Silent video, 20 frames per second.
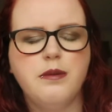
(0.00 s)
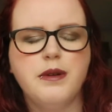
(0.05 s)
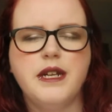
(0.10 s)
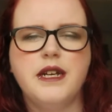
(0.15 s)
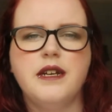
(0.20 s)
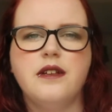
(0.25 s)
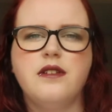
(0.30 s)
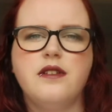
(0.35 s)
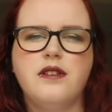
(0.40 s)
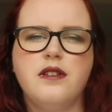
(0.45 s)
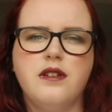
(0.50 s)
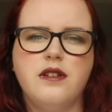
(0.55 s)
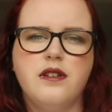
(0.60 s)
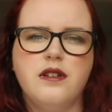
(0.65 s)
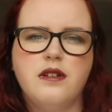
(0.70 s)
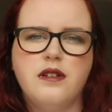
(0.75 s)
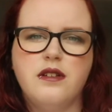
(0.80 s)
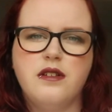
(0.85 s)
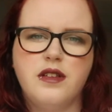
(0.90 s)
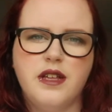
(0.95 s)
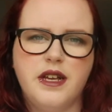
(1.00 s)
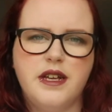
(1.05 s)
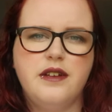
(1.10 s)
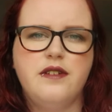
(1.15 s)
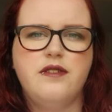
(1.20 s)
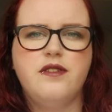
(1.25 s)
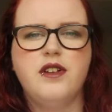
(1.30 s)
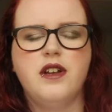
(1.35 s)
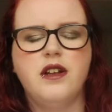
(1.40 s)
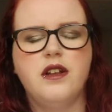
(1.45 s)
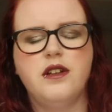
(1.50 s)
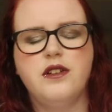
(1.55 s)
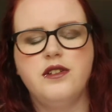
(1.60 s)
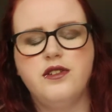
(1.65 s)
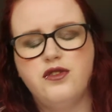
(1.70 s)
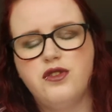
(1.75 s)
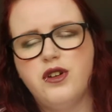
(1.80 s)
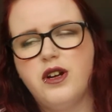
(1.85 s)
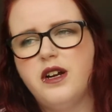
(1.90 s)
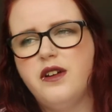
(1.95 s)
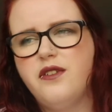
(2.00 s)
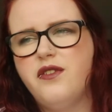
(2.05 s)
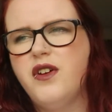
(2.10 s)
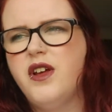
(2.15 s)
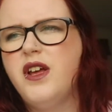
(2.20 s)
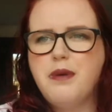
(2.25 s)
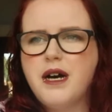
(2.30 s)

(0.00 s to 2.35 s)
but he has to save to learn to drive,